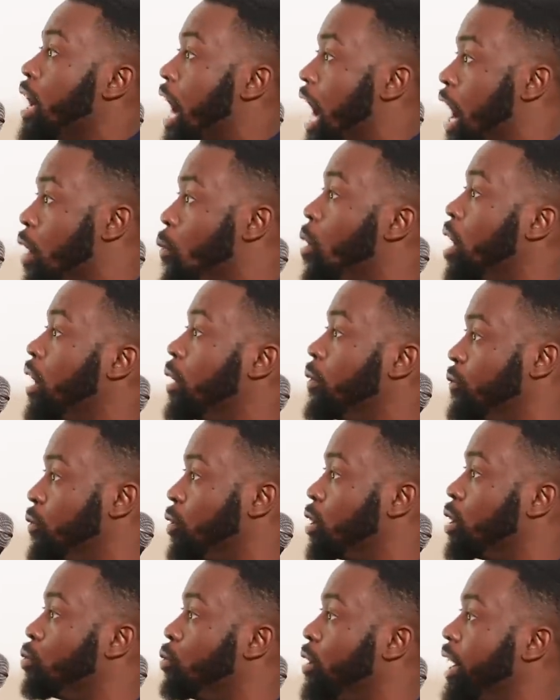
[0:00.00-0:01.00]
I want him
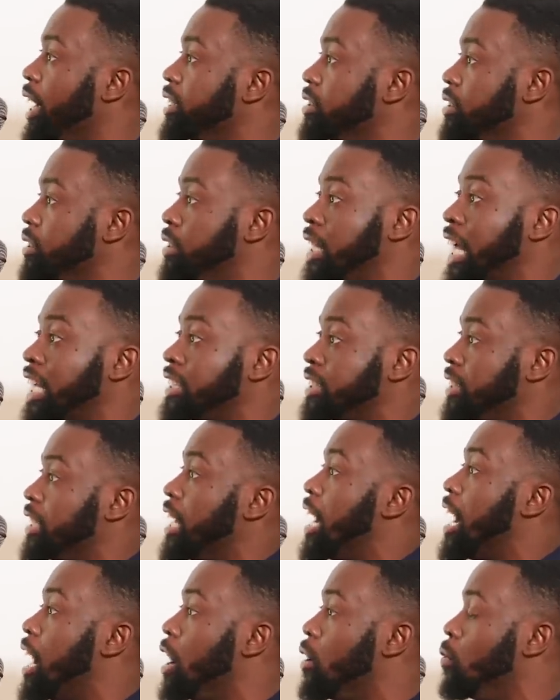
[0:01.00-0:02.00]
for the race. That's the
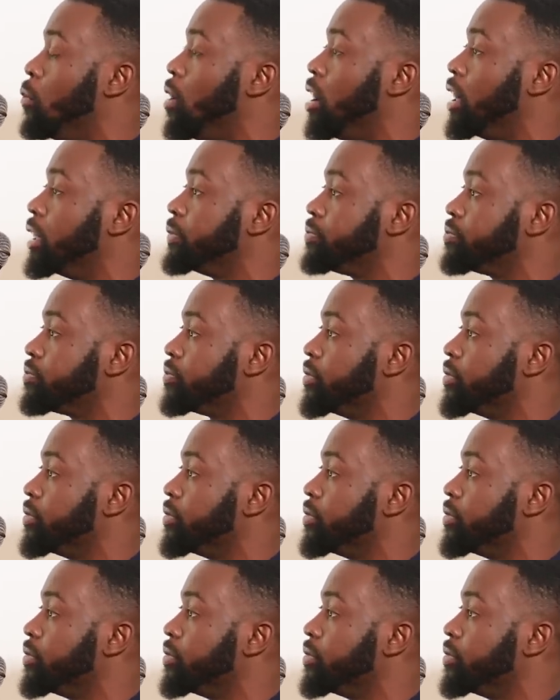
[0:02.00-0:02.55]
guy I want."